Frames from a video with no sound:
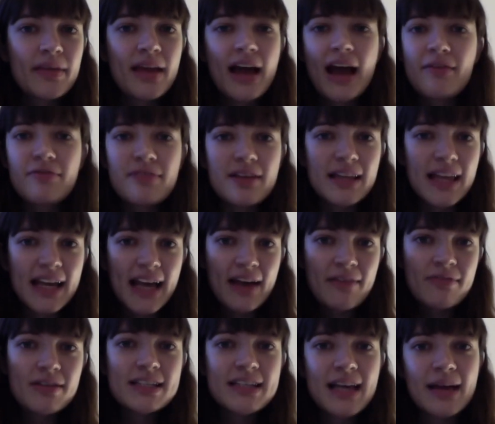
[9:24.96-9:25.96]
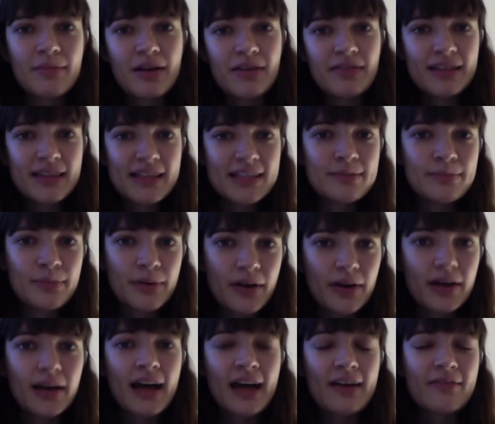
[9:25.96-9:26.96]
I feel like every time I read this
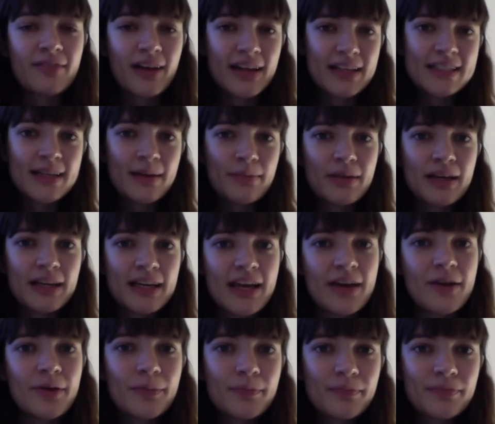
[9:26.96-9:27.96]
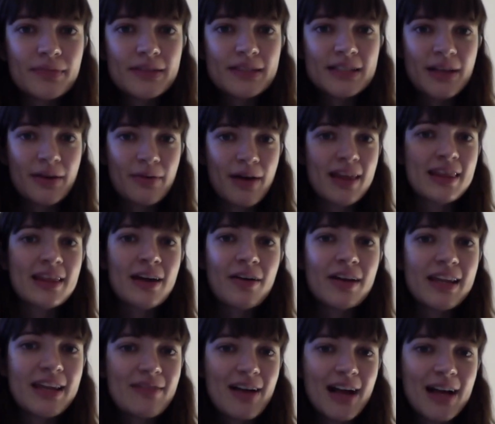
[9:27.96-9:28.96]
book, I find something new, so I
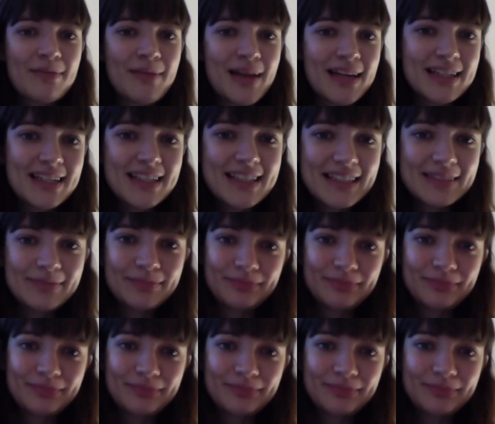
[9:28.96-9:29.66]
thoroughly recommend it.